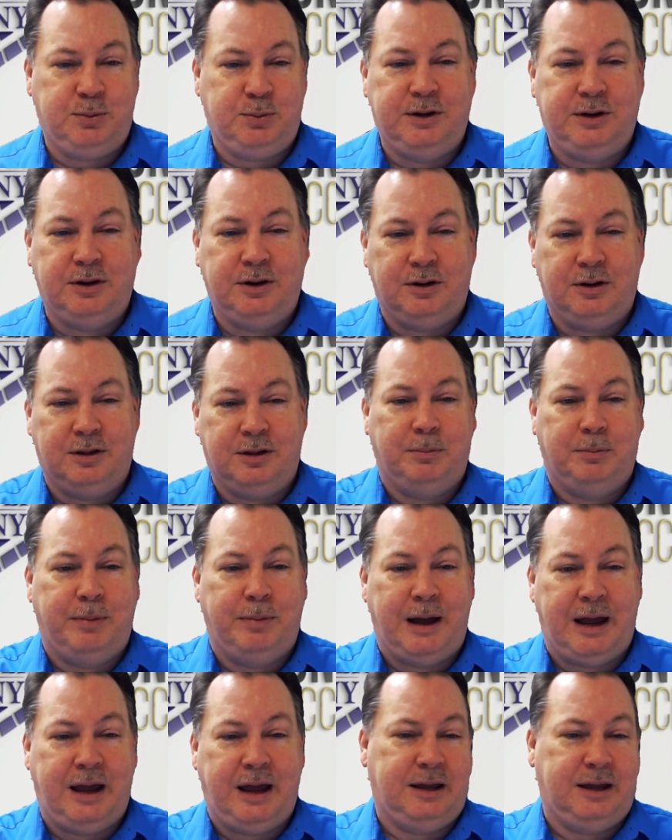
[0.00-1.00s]
That's when you go to
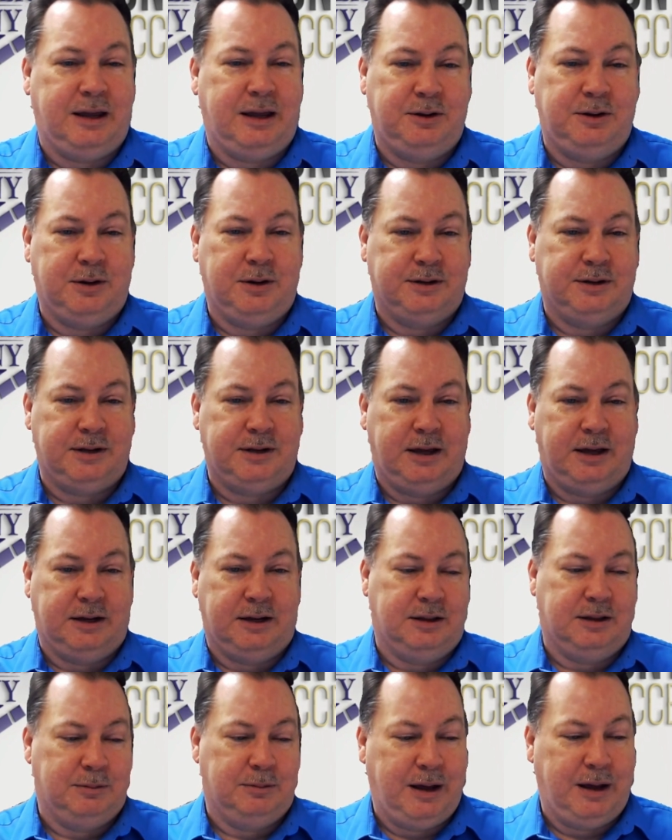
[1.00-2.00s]
the bank and you can
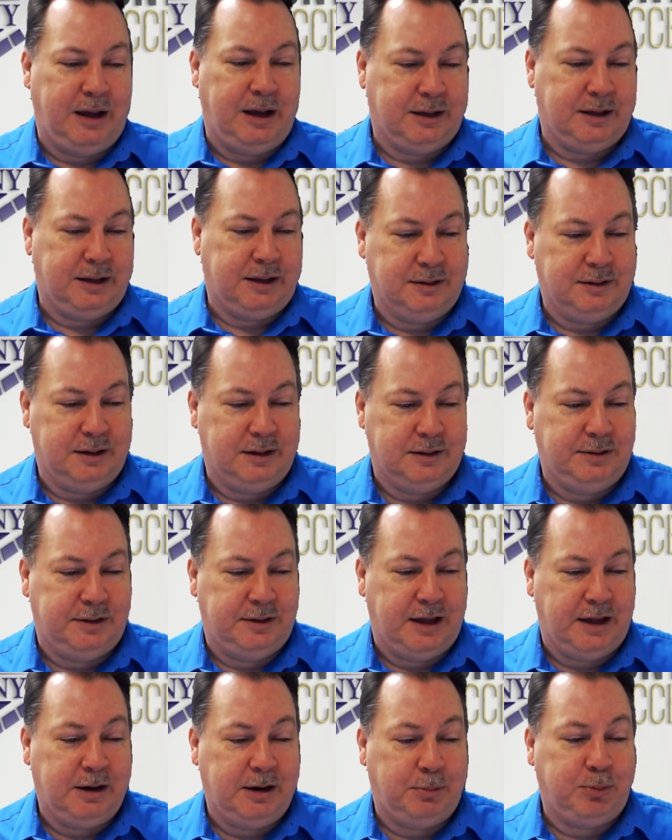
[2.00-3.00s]
take it to the bank, and
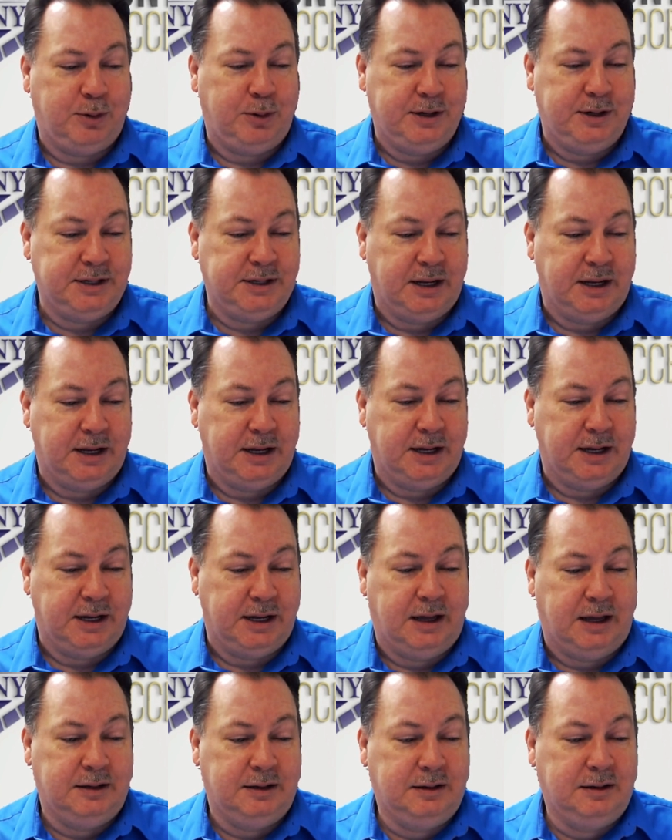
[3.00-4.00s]
they appreciate
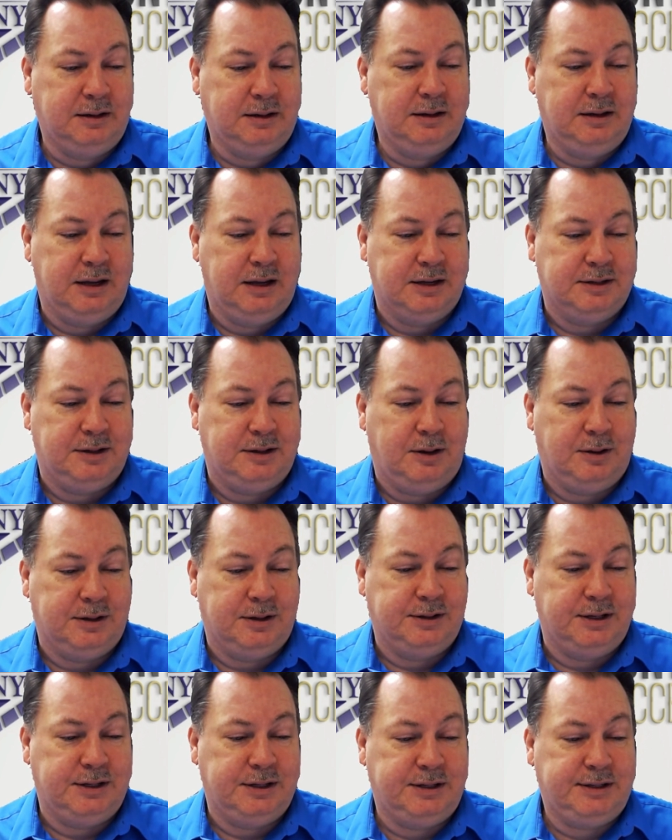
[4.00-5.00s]
that, as
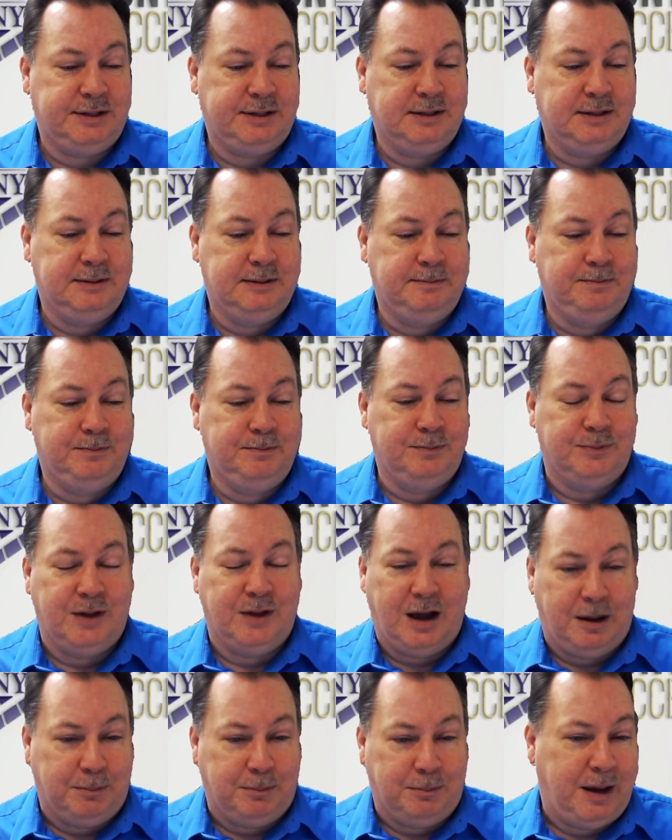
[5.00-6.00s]
long as it's
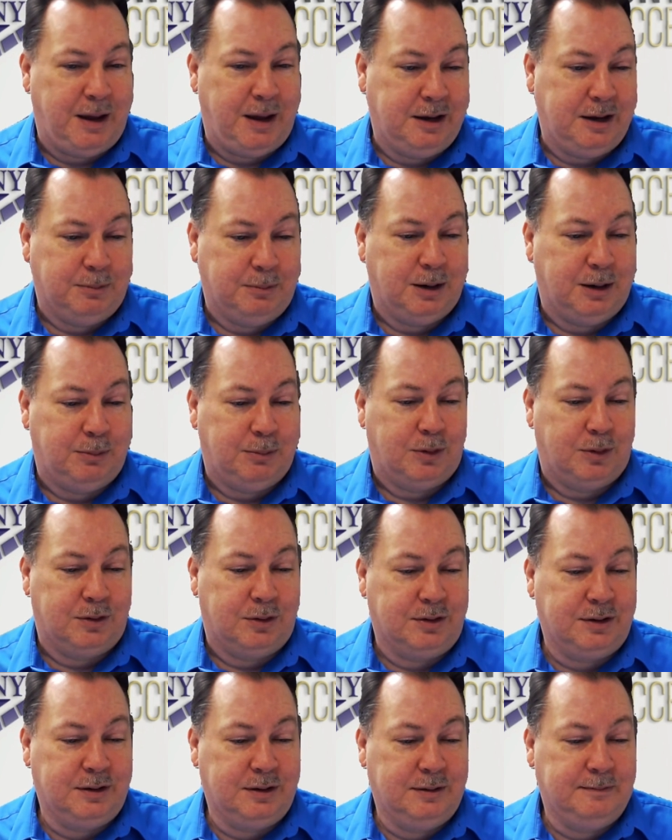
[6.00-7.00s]
not made up
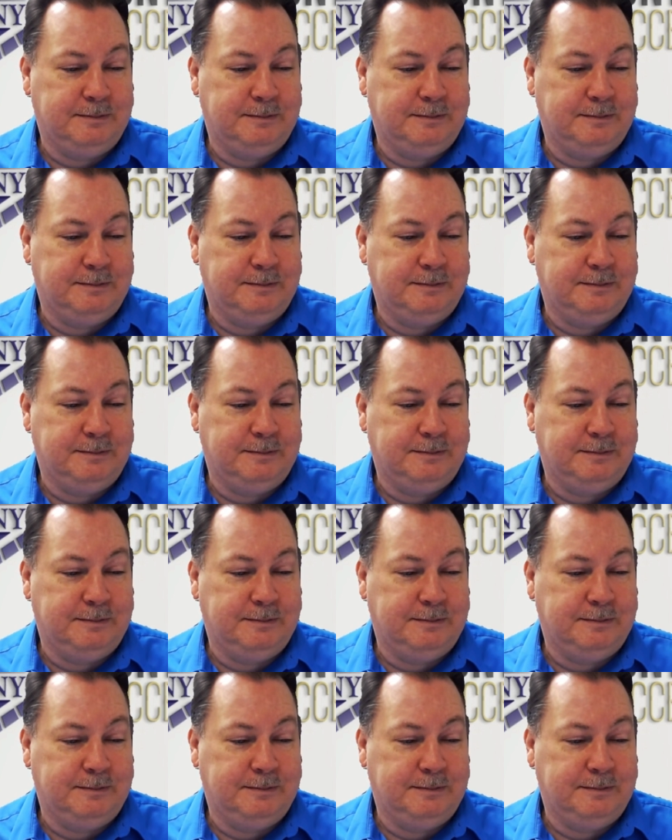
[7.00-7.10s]
numbers.